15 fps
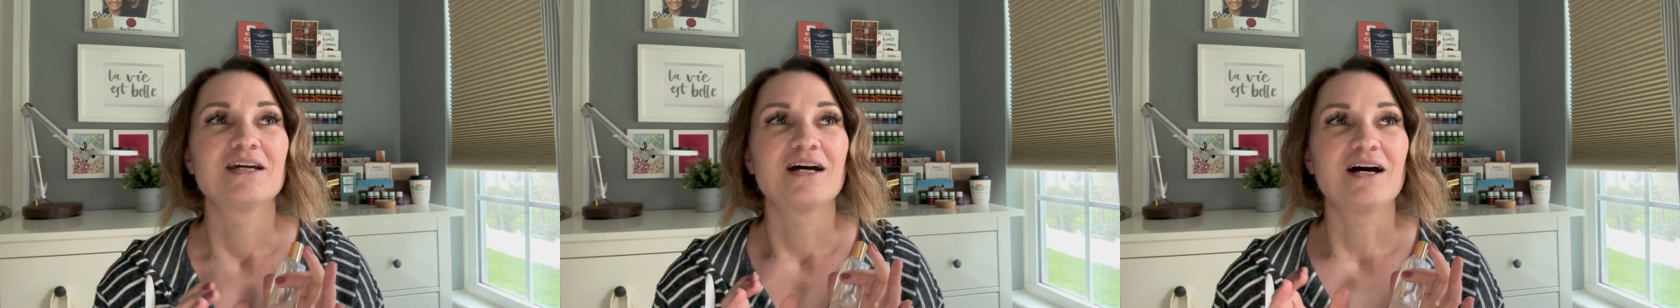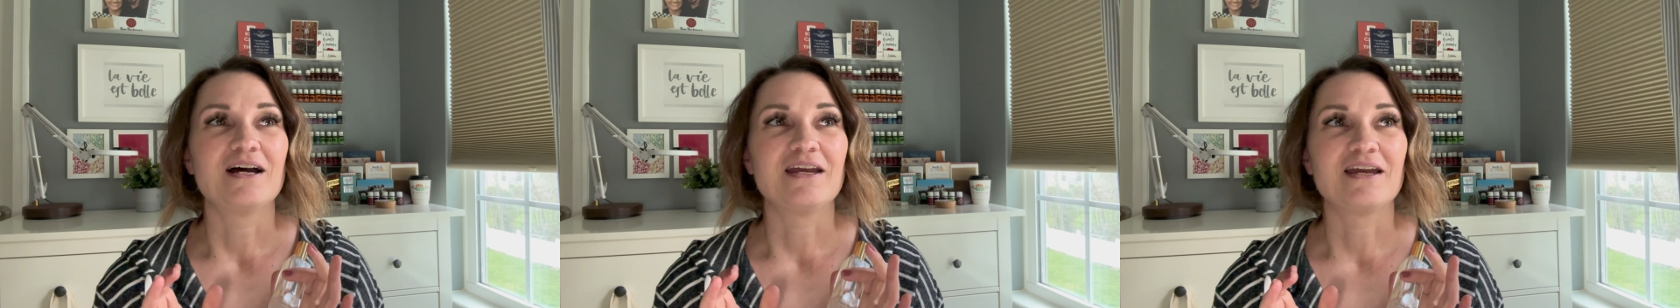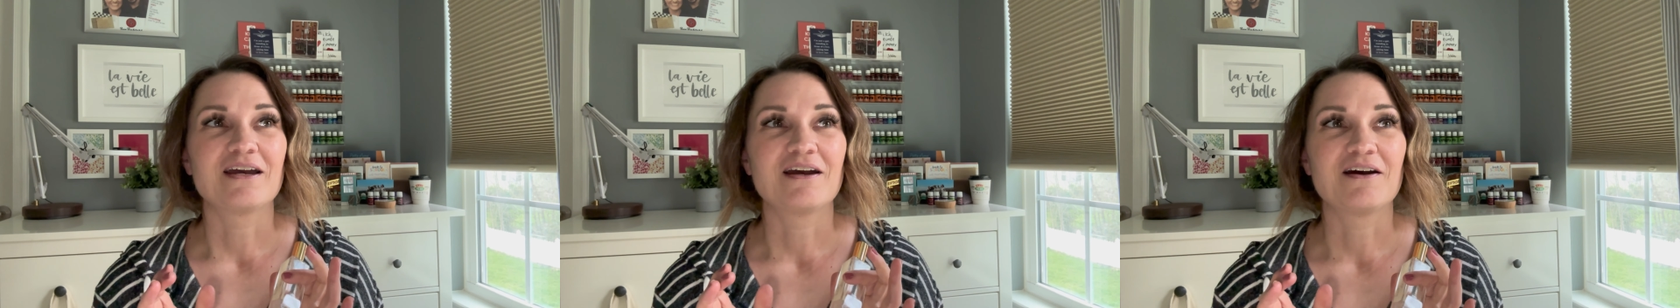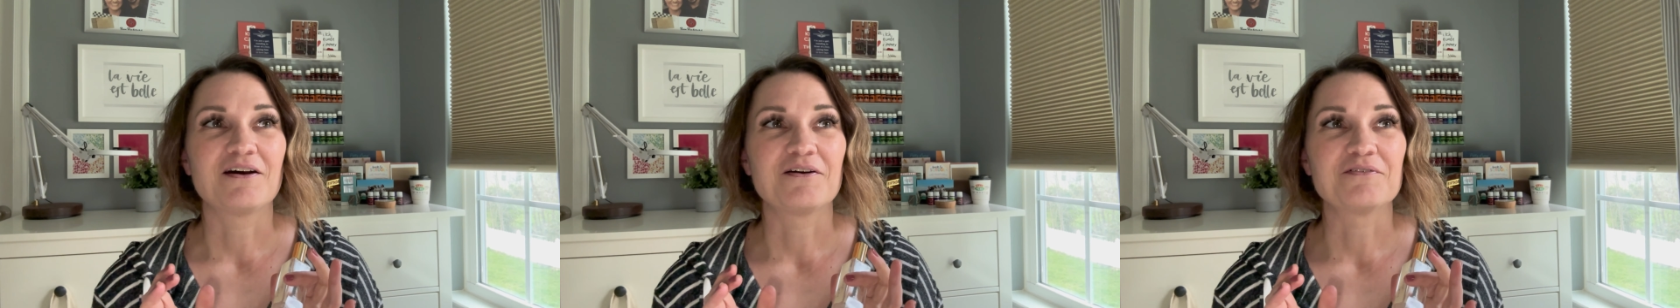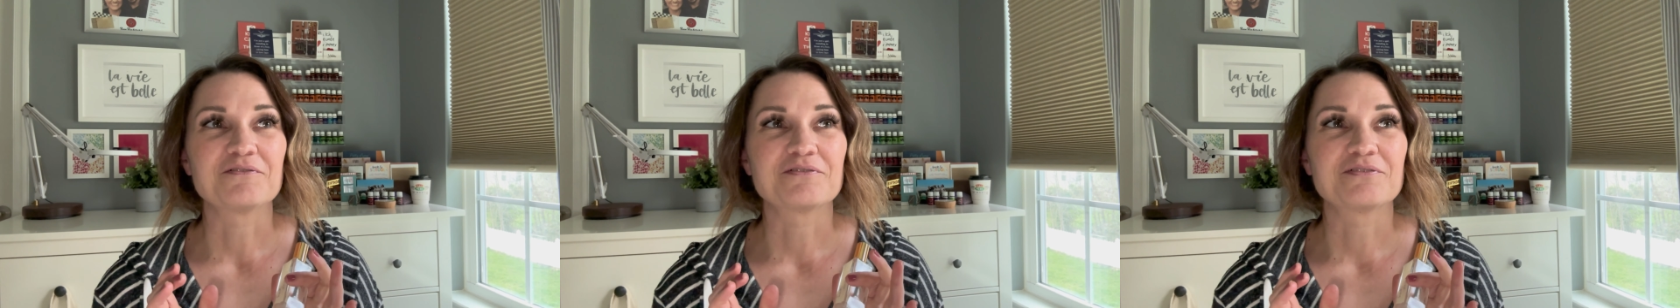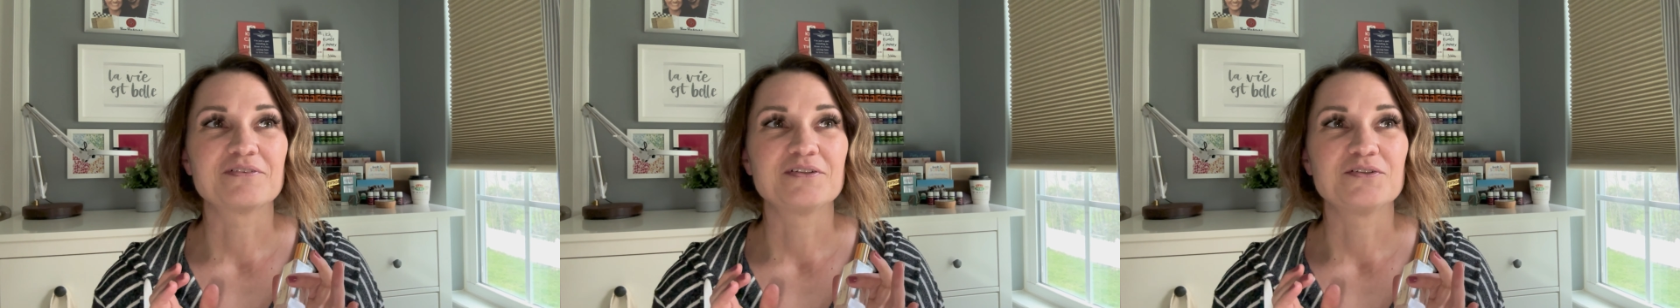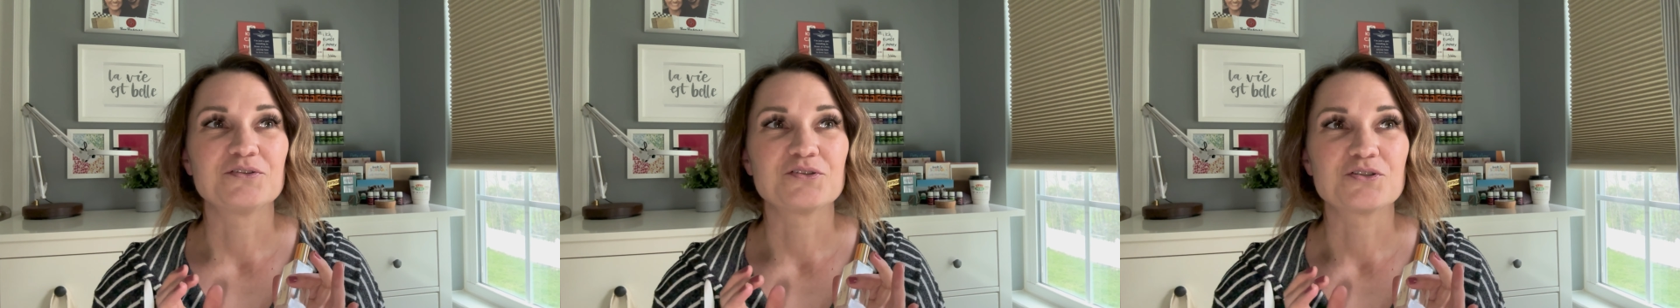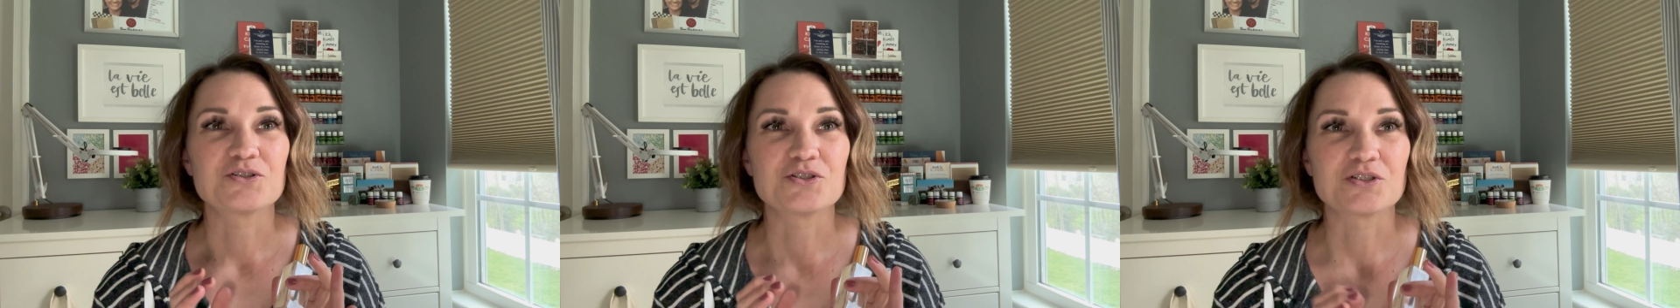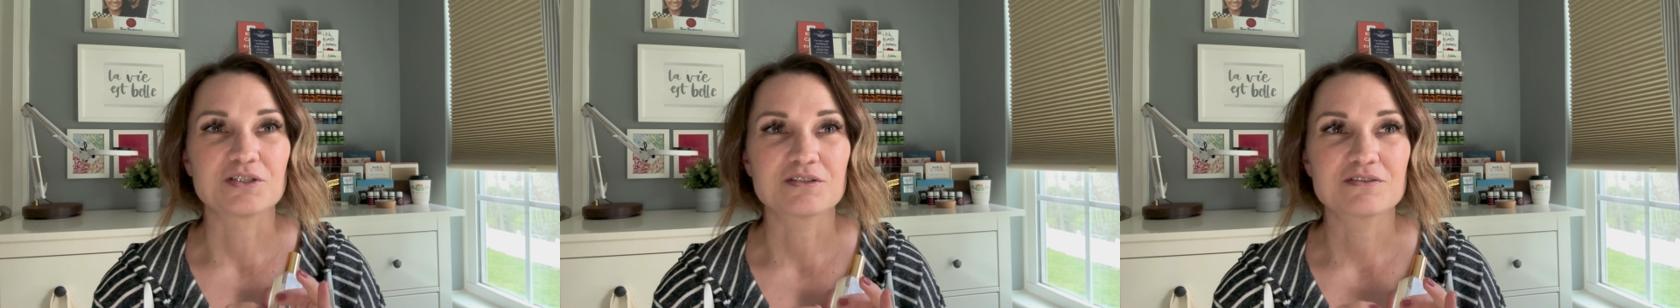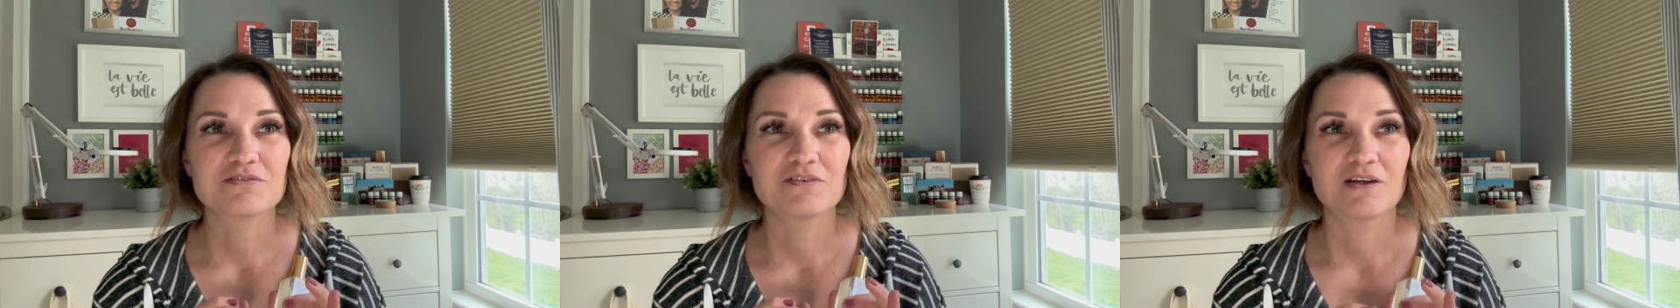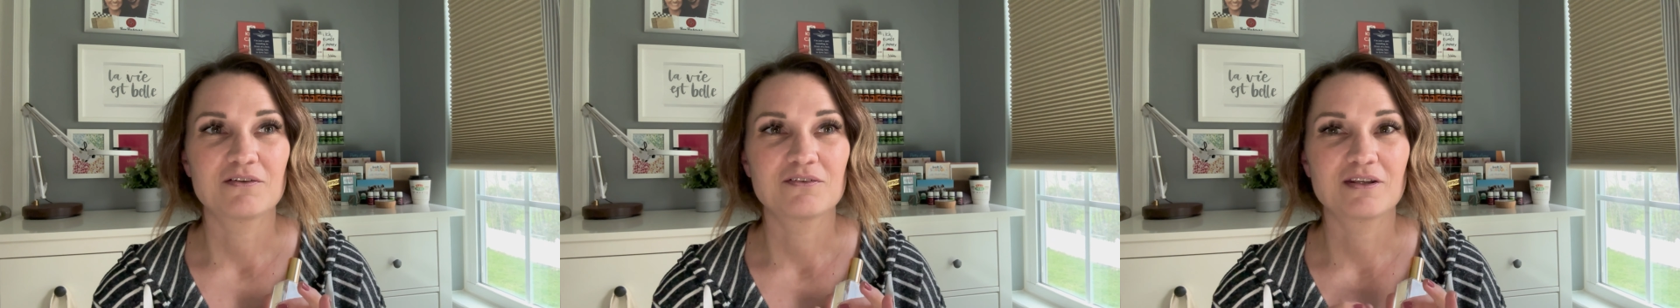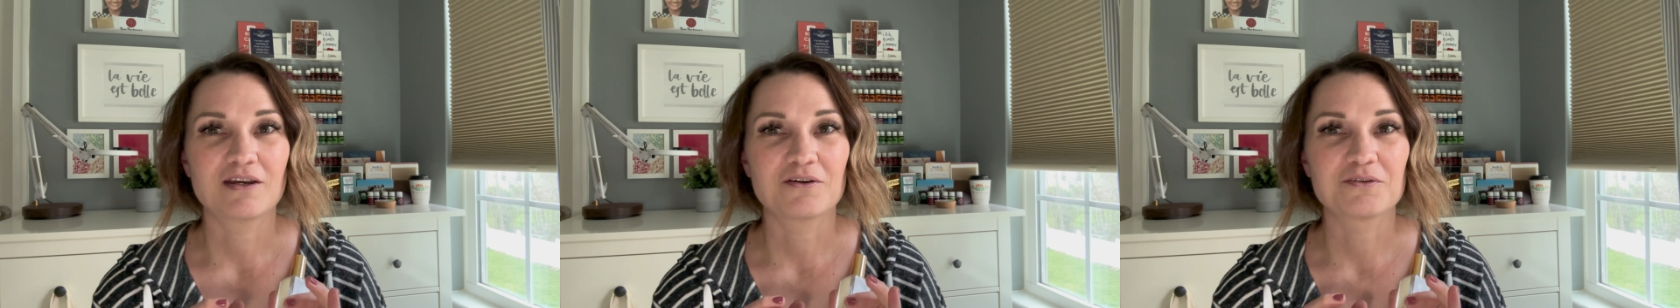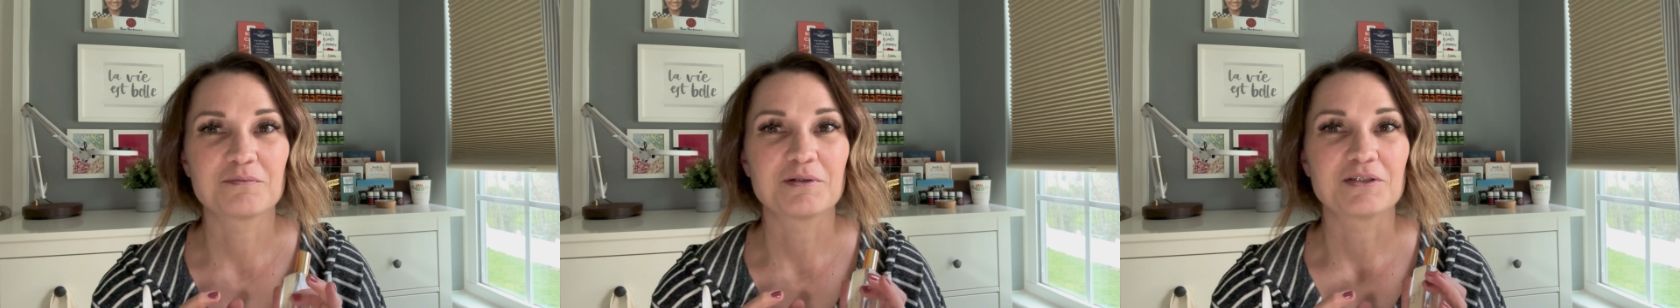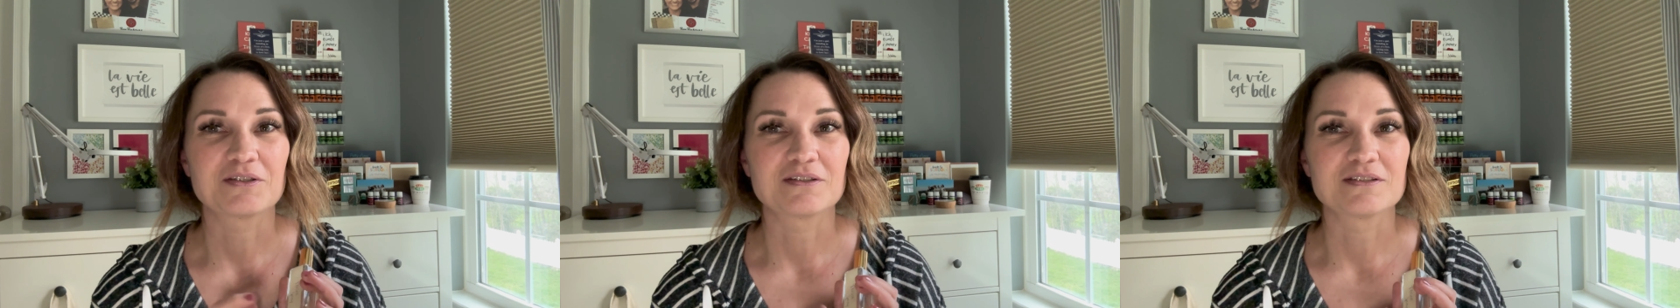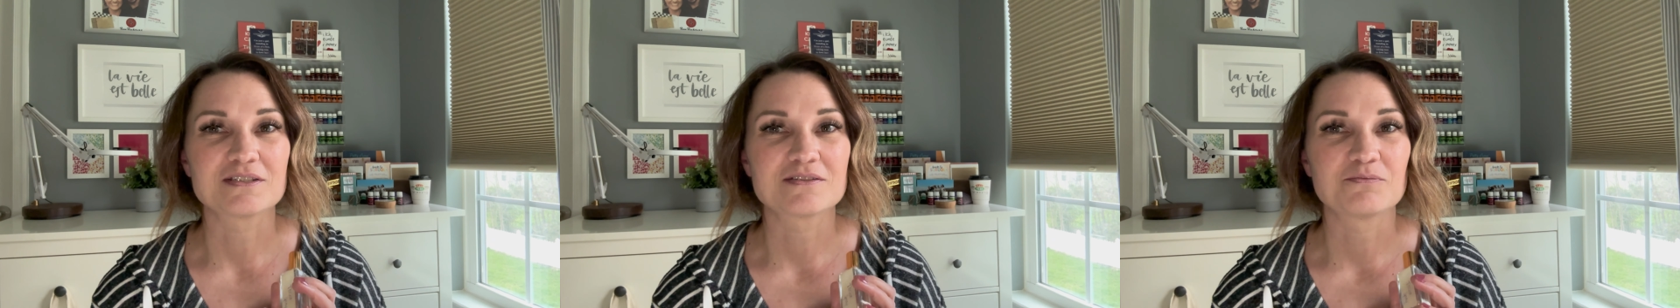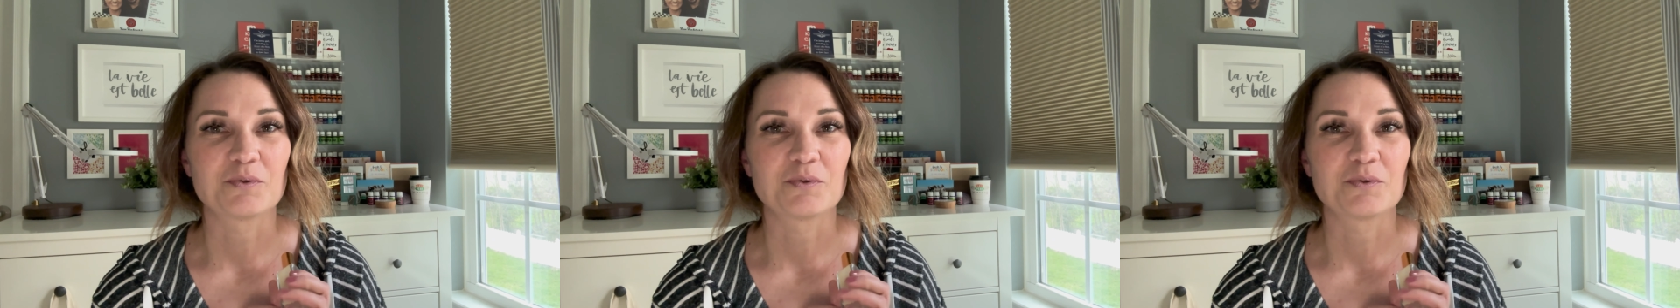I have just found out about this